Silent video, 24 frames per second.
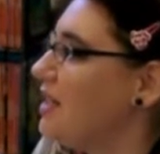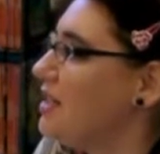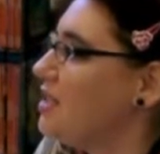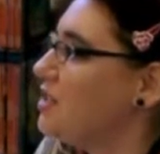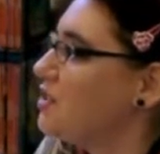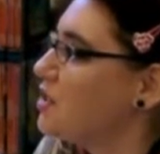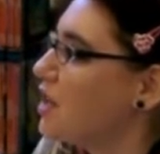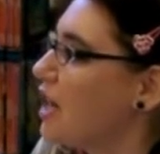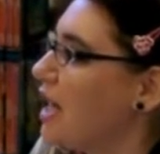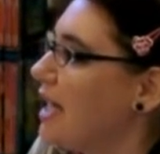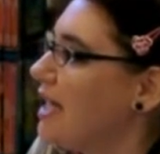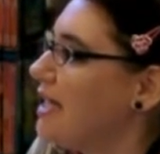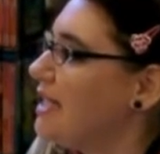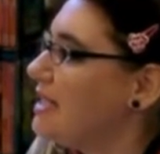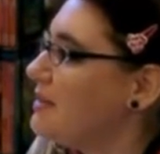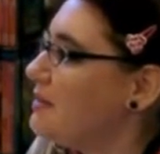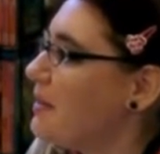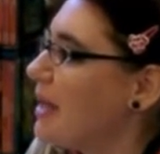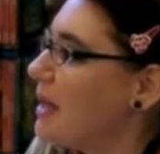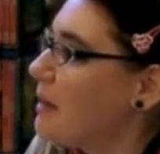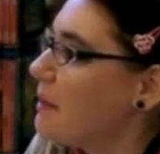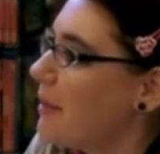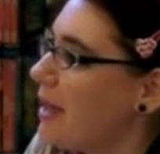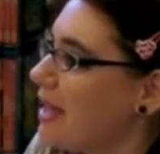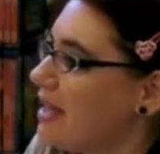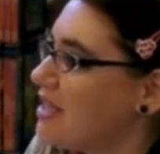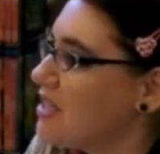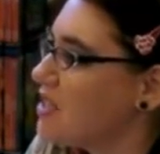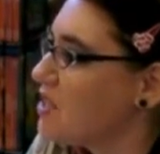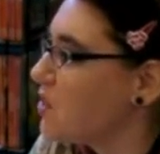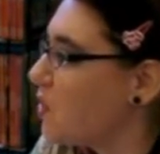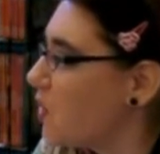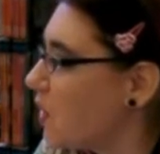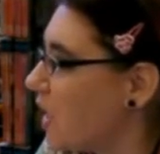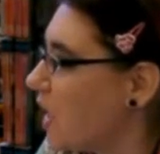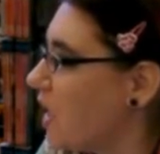He's trying to make amends,
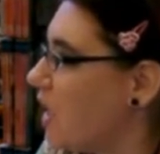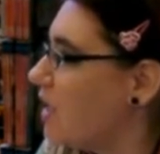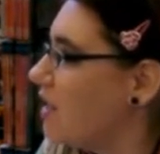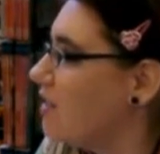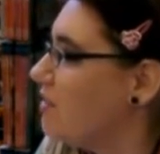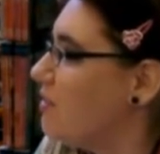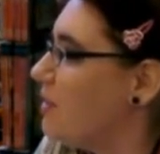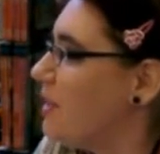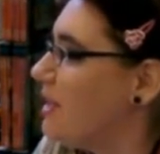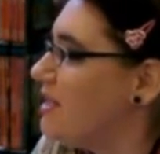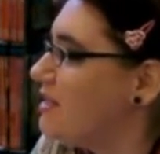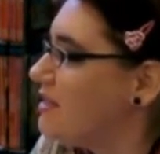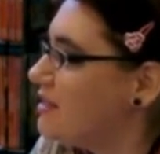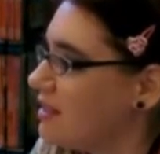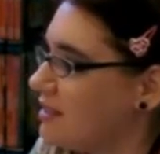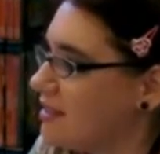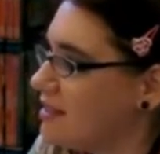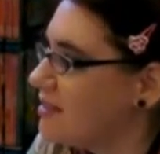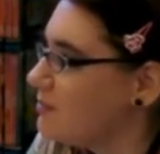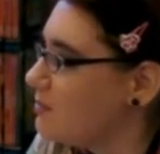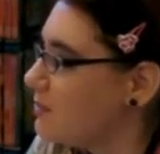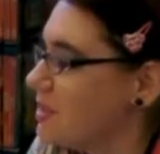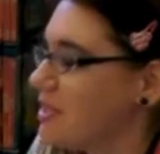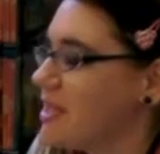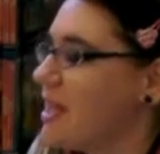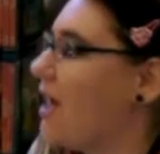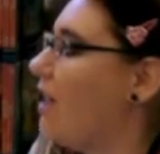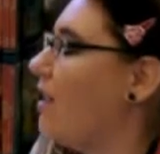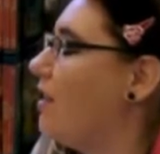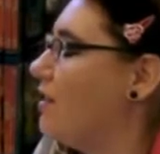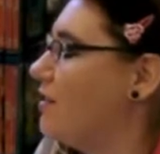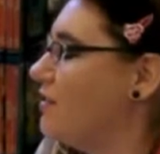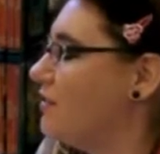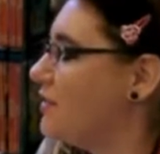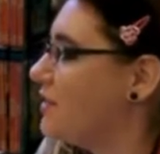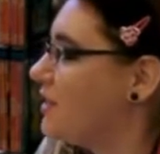sort of, but he's still
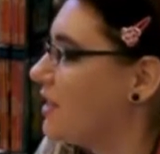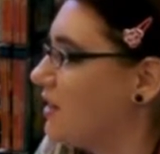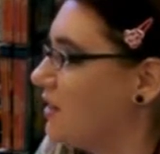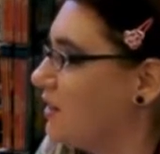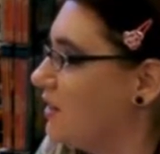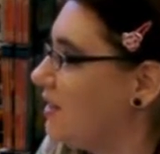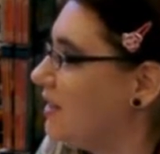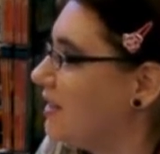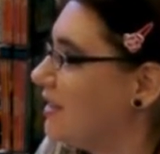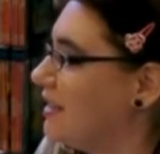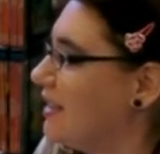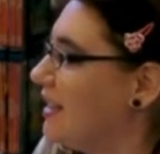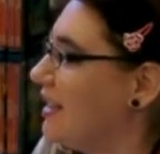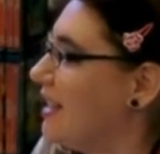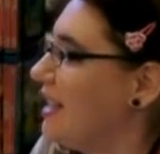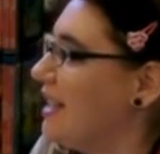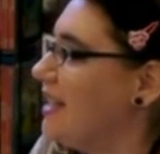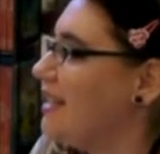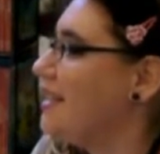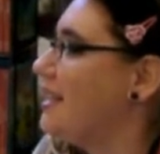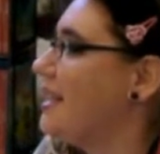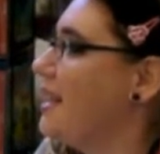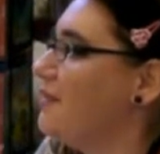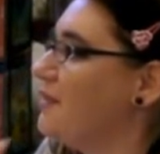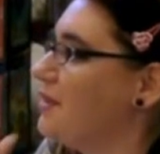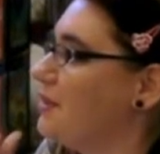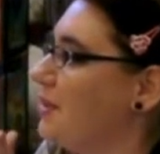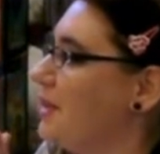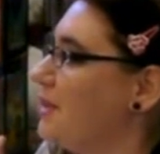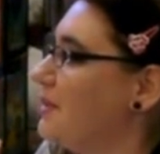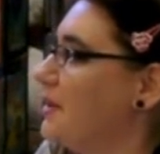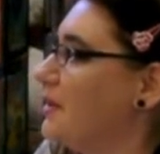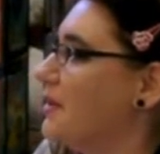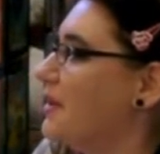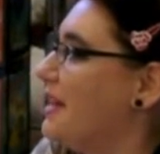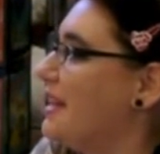himself, so he's
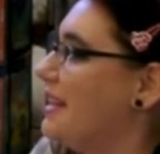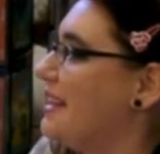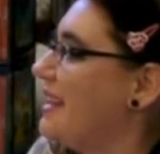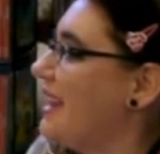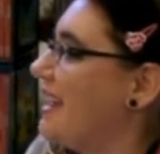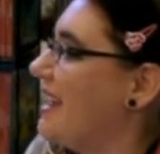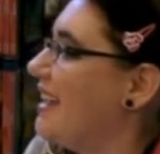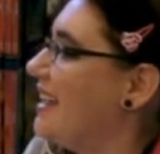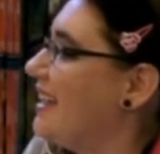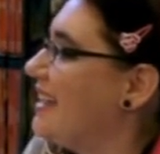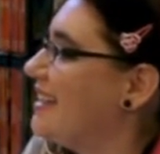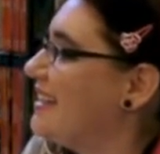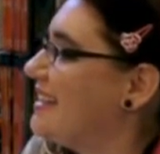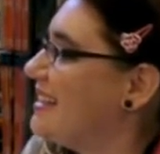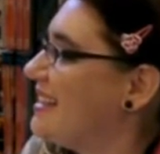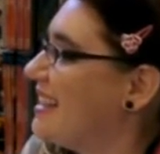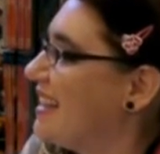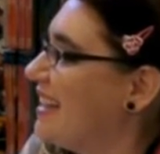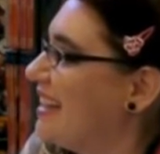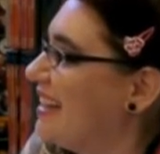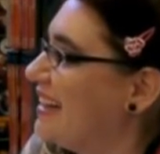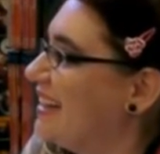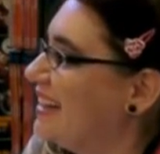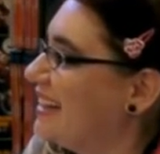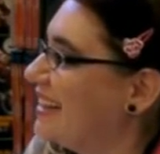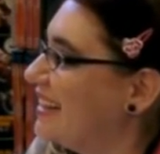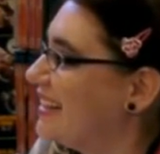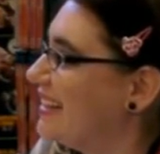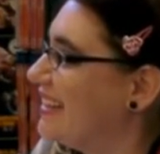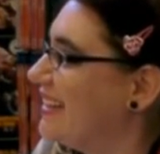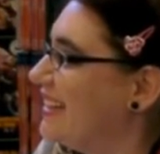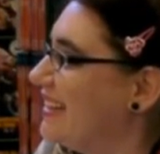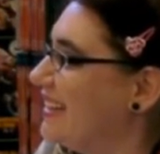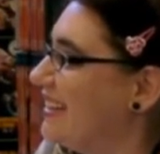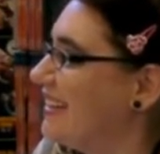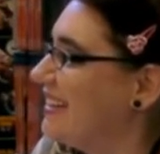inevitably ruining things.
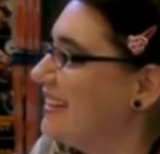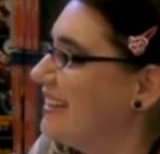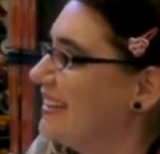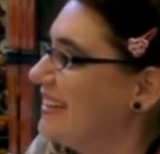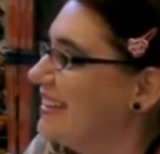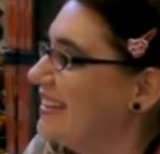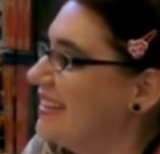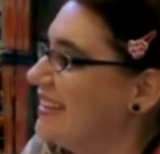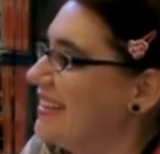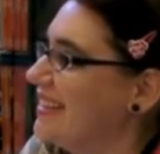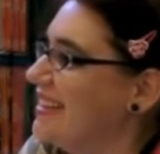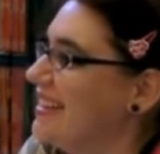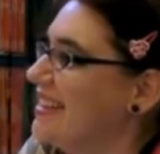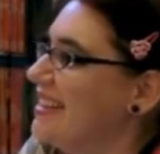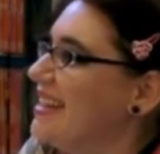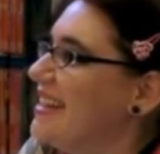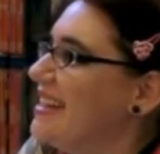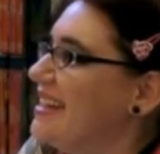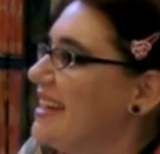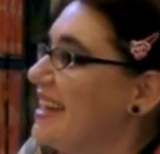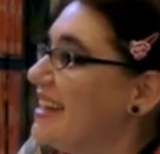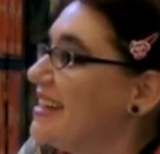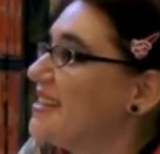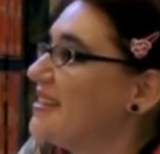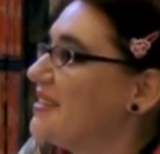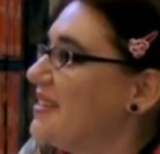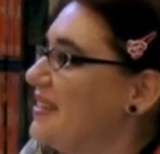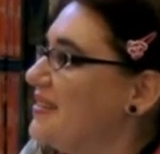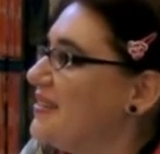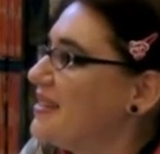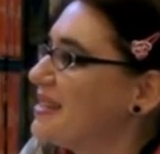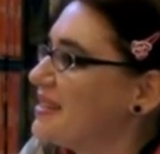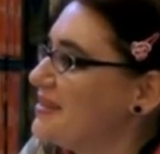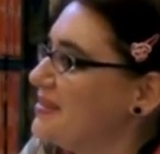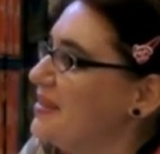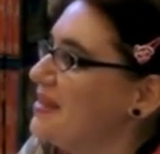That's what he
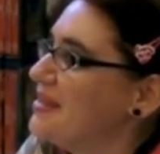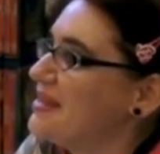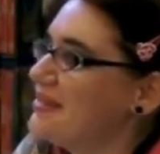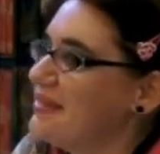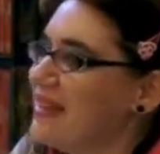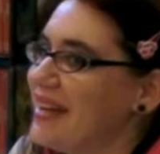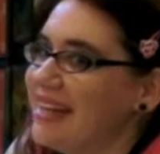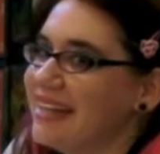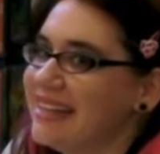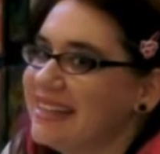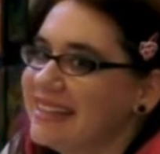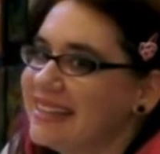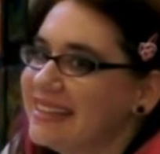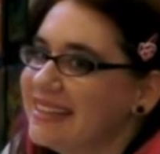was the most fun.